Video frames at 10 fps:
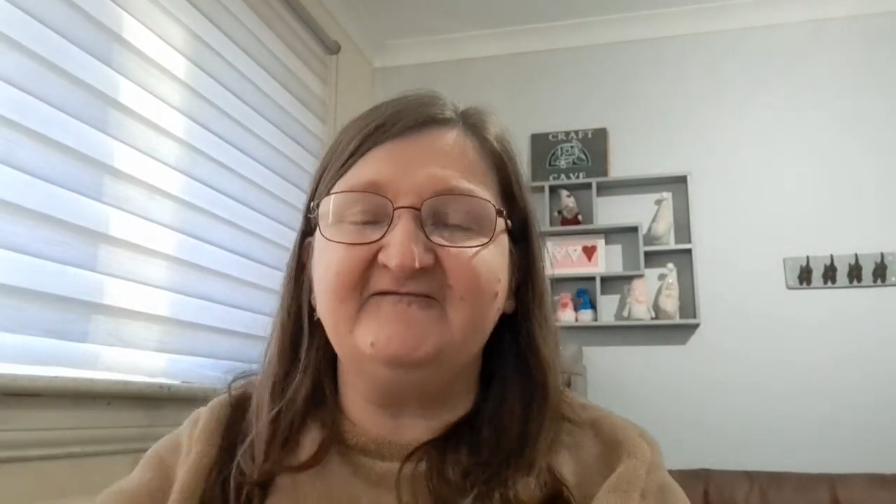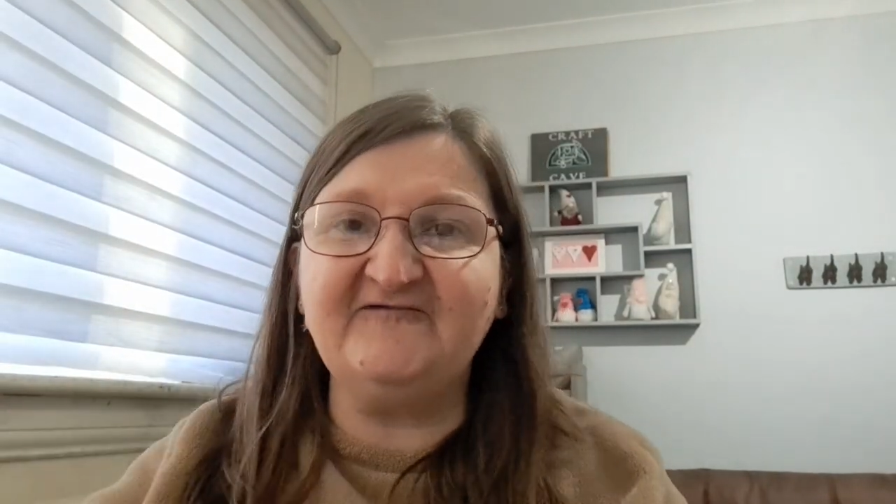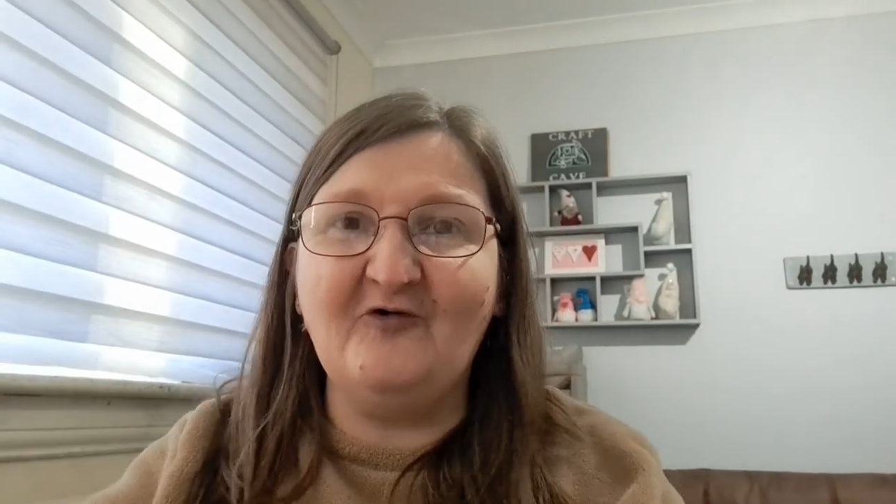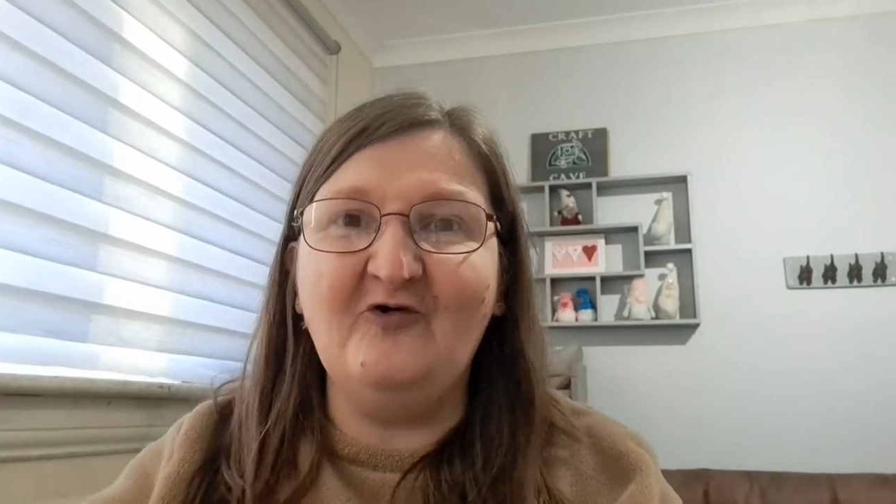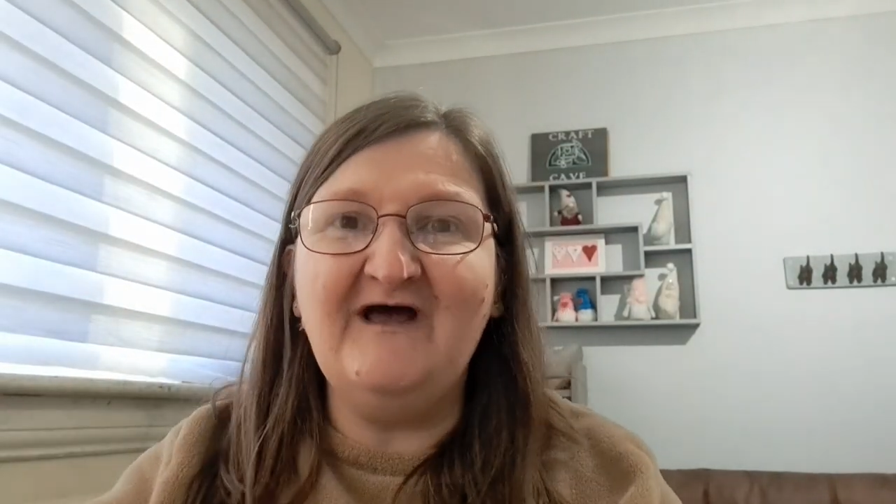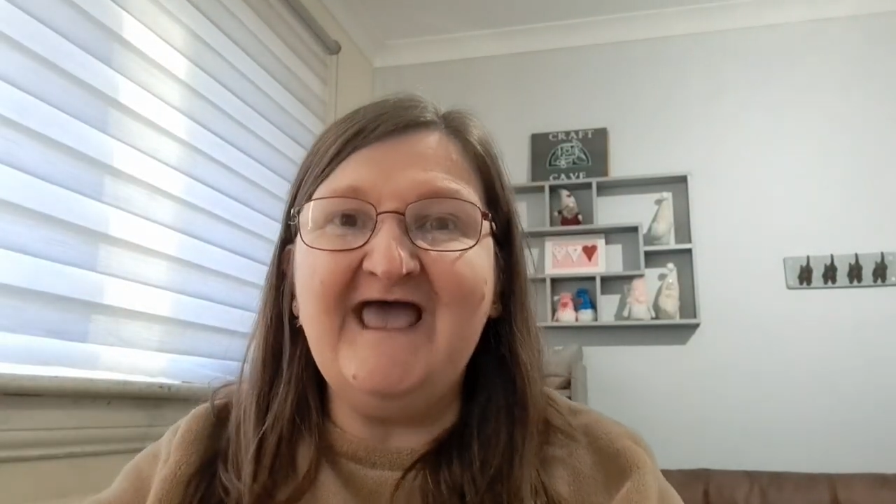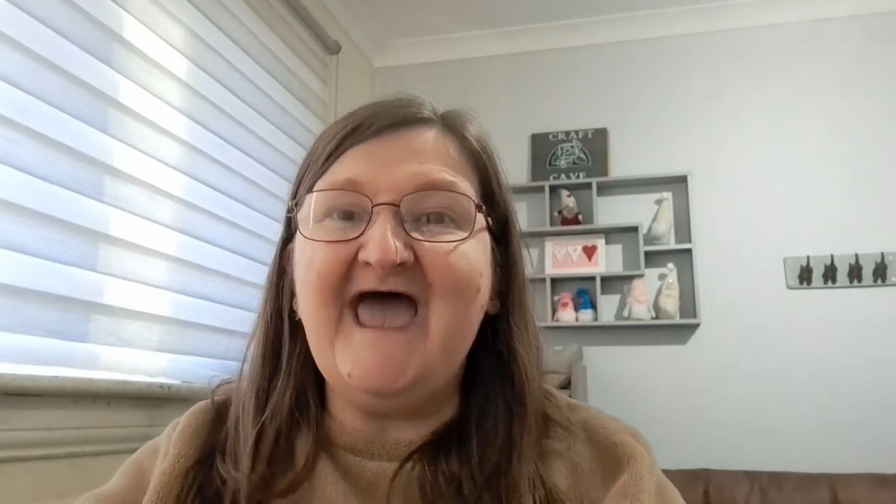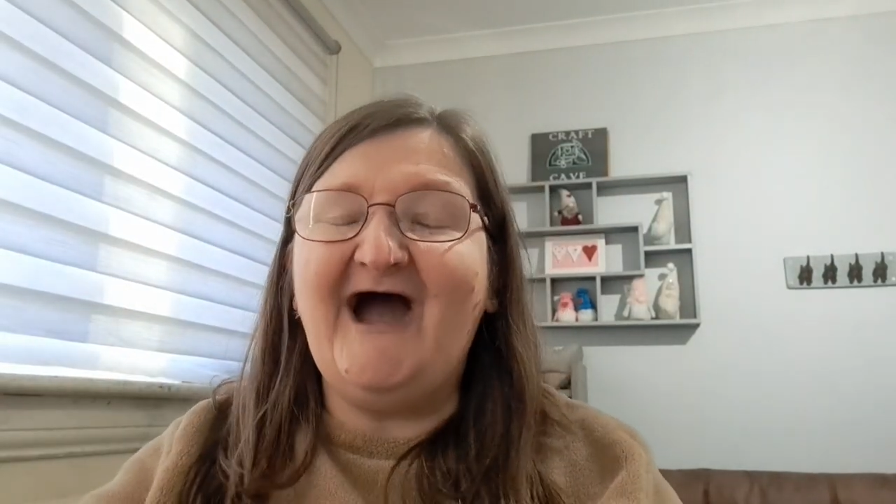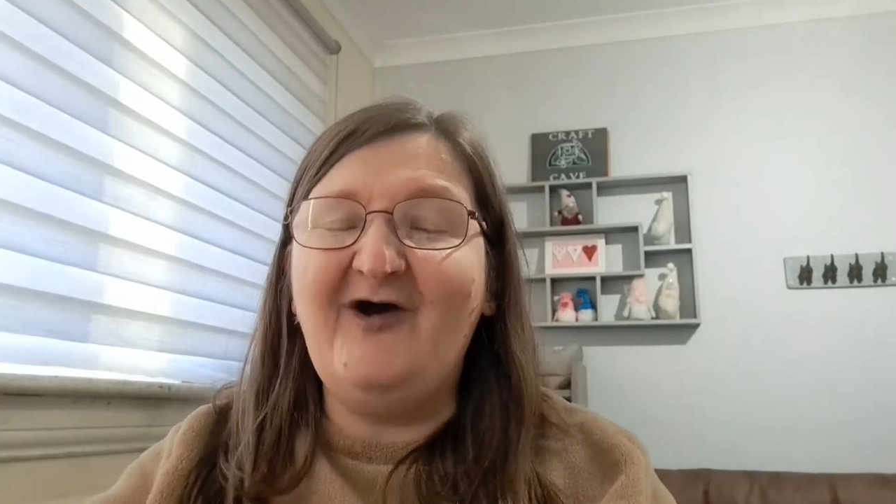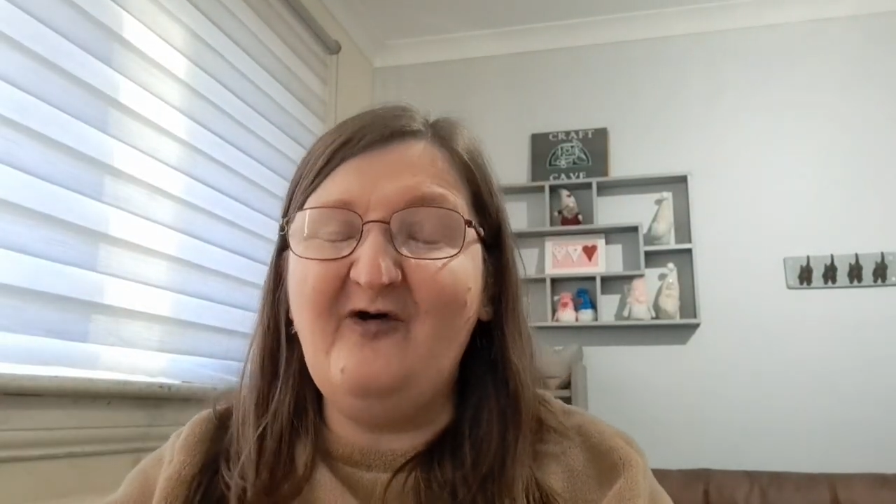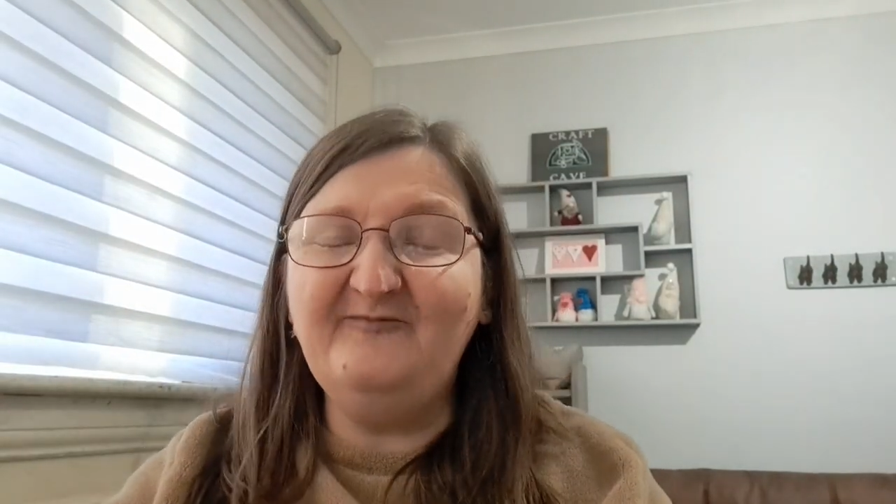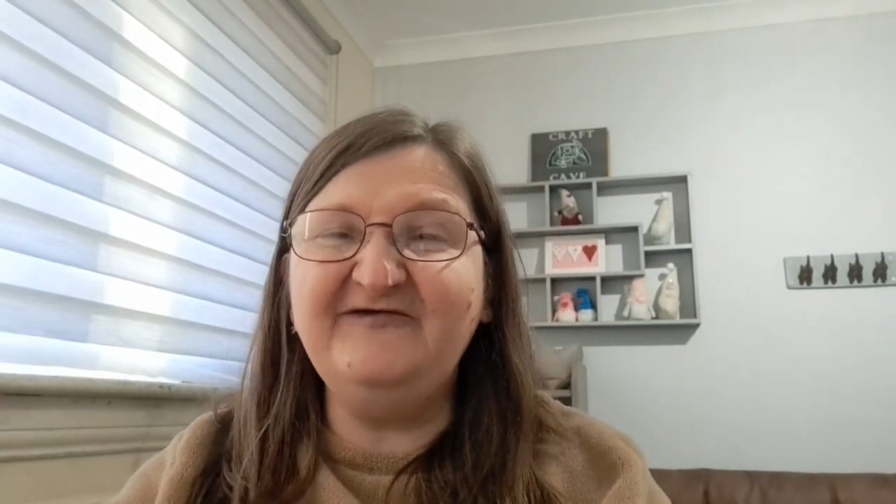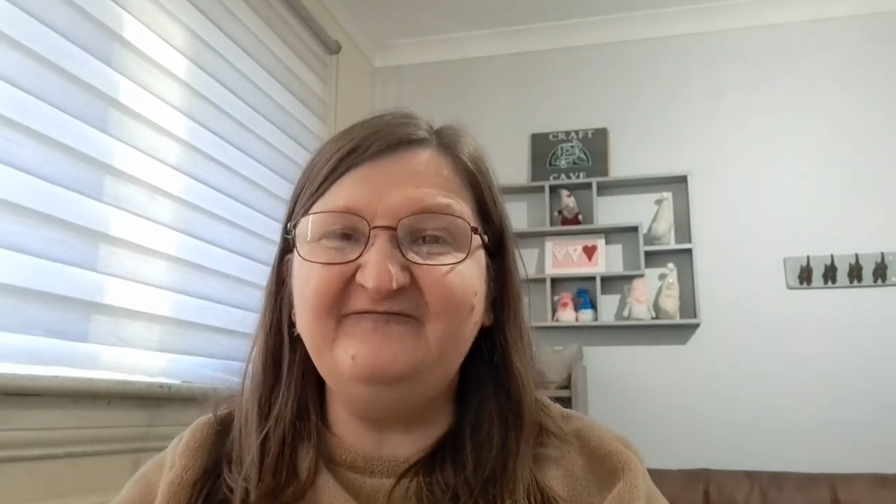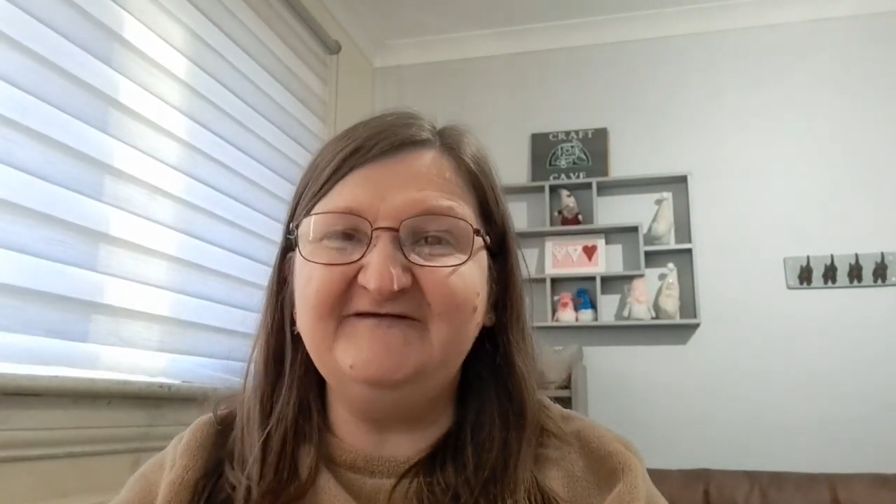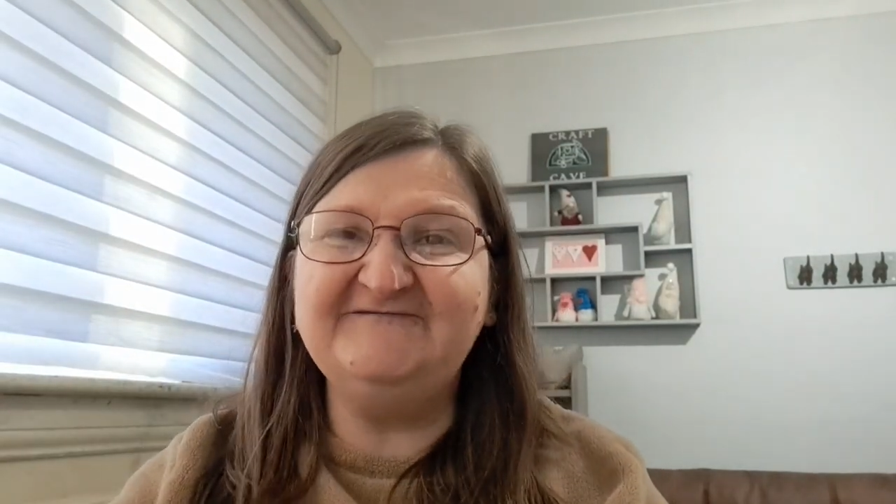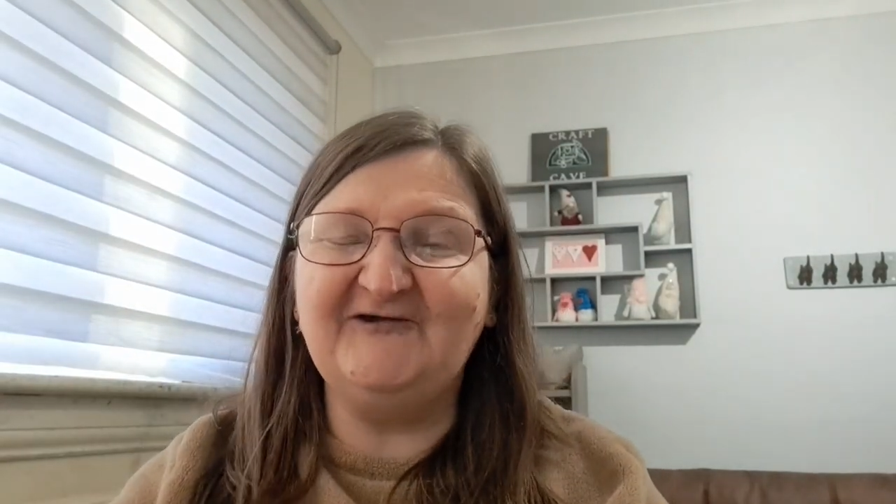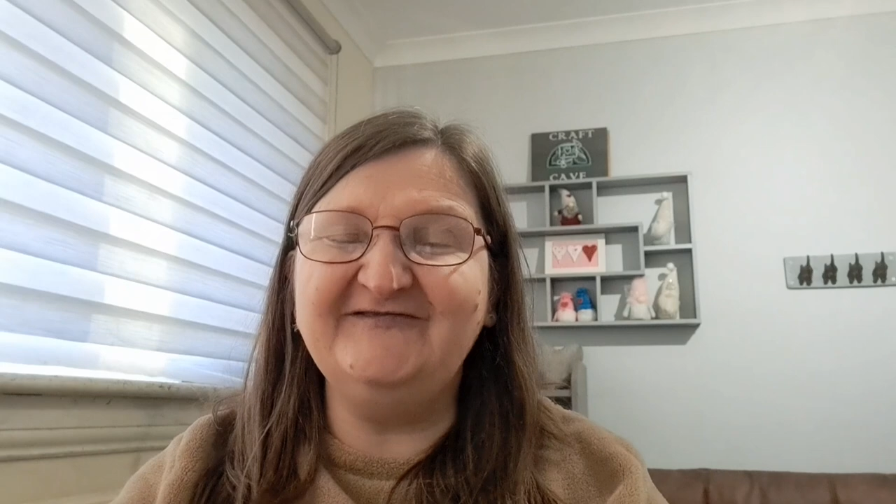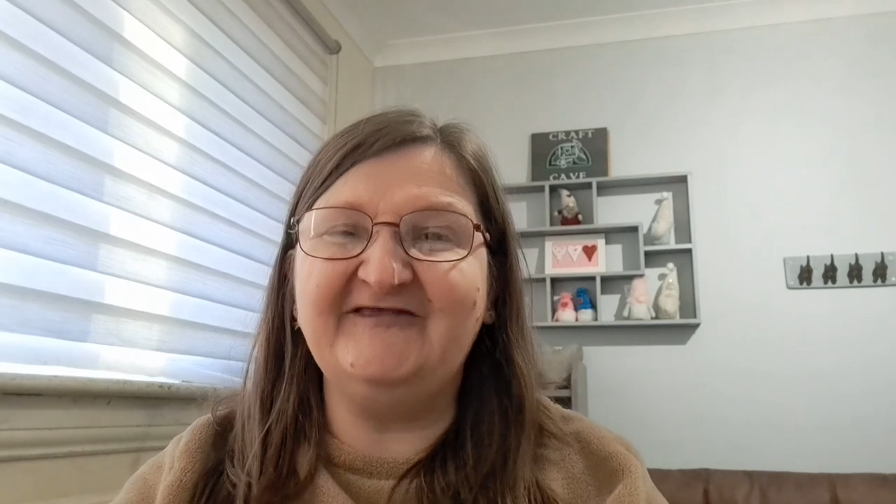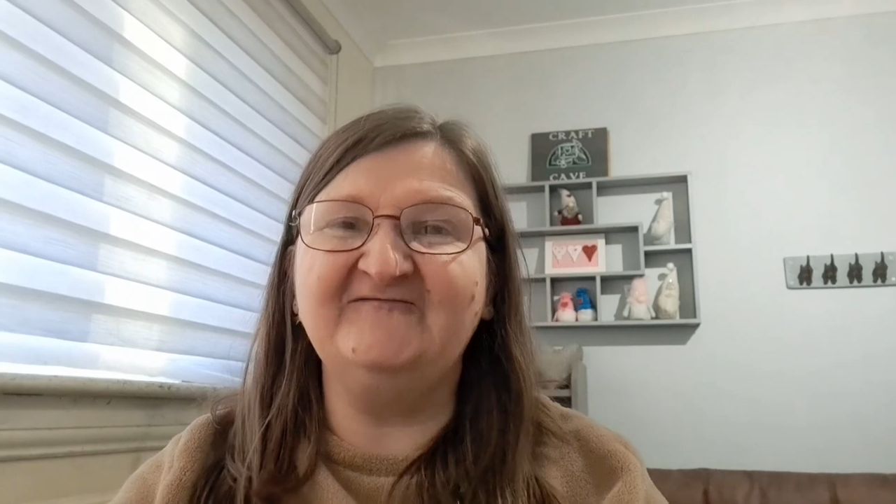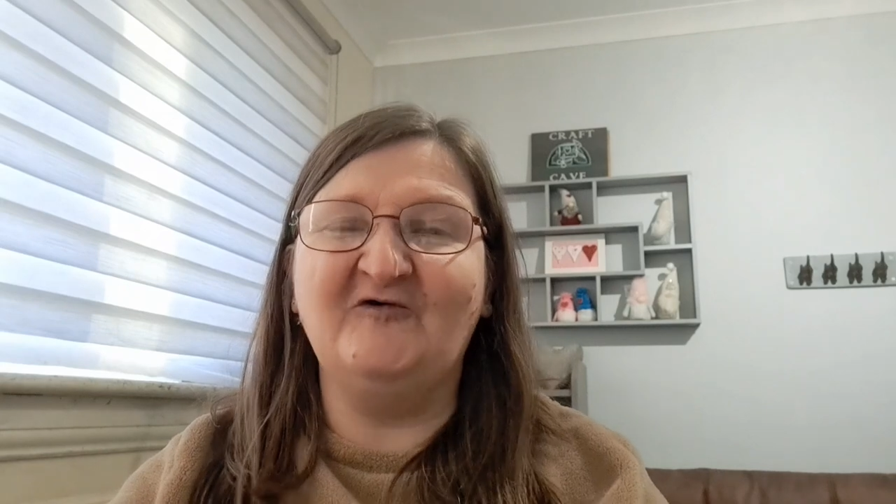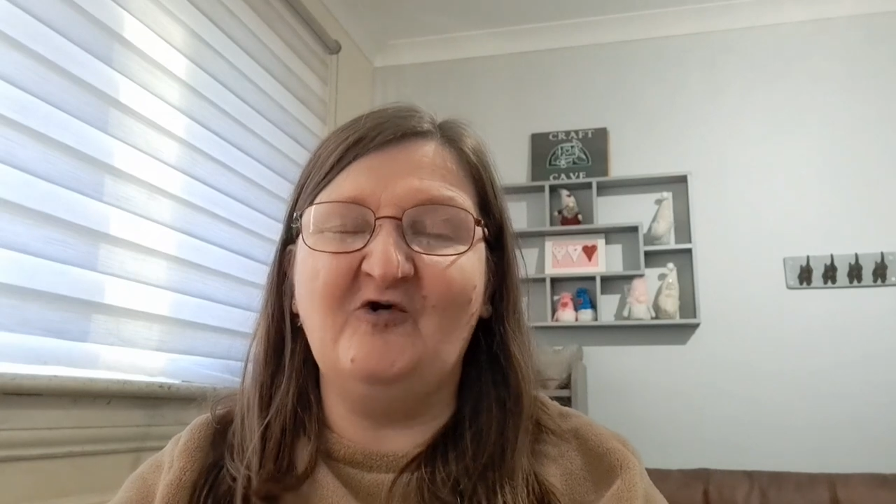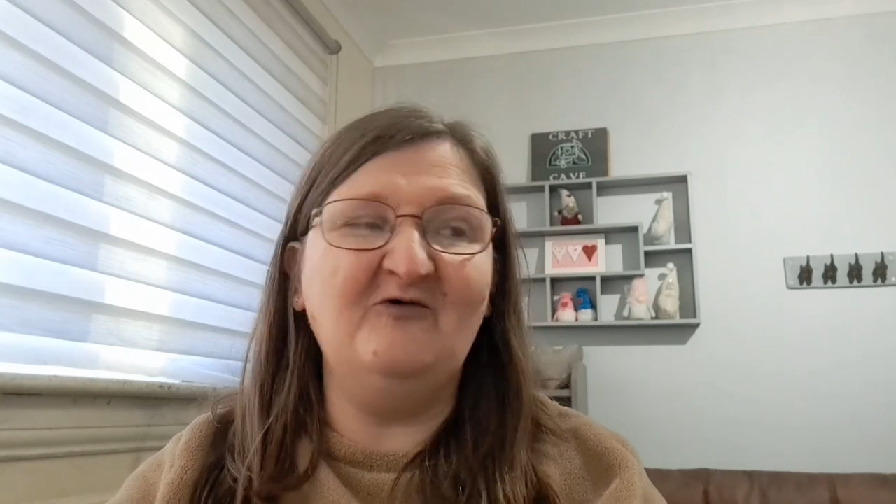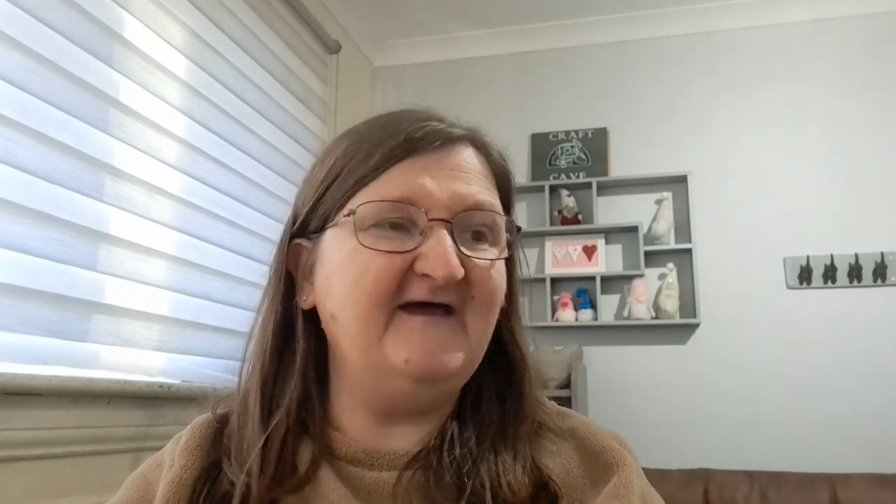So I hope you've enjoyed this haul.